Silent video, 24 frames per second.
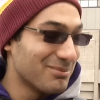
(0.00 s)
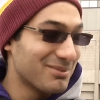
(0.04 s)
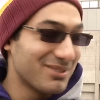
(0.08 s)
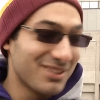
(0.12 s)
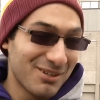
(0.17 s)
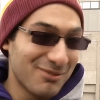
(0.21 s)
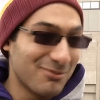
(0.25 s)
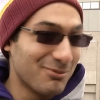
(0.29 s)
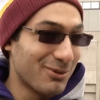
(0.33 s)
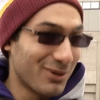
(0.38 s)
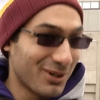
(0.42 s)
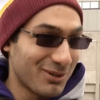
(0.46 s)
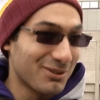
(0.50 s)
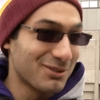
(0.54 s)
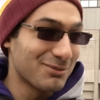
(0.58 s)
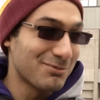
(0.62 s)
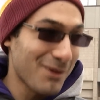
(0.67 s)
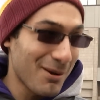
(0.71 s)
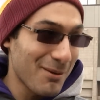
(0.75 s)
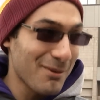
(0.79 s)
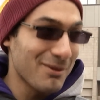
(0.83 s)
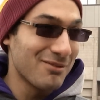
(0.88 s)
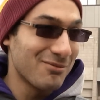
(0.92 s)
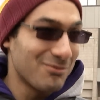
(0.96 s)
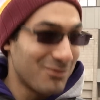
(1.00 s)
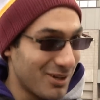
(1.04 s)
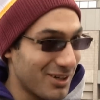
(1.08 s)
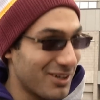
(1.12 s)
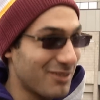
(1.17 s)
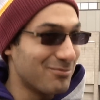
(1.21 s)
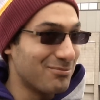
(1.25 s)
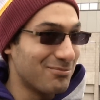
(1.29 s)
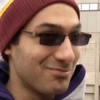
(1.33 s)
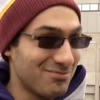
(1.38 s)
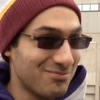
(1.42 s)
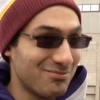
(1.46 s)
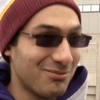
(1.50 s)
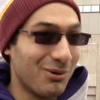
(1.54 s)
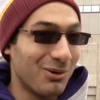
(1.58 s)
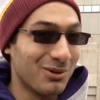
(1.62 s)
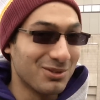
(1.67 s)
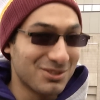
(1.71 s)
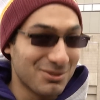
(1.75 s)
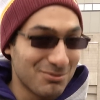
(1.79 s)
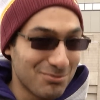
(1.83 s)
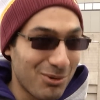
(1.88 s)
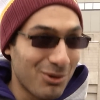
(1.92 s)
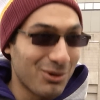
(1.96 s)
Teamwork was probably one of the
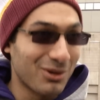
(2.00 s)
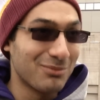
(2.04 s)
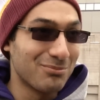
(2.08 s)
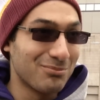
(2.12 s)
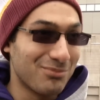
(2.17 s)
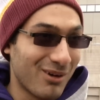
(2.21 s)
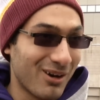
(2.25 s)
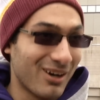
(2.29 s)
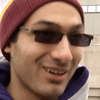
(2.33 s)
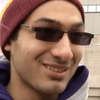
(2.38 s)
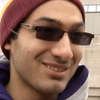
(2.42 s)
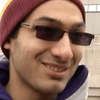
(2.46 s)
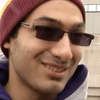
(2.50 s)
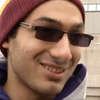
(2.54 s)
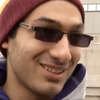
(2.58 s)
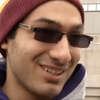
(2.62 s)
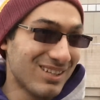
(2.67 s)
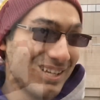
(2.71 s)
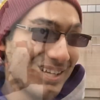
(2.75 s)
most important parts.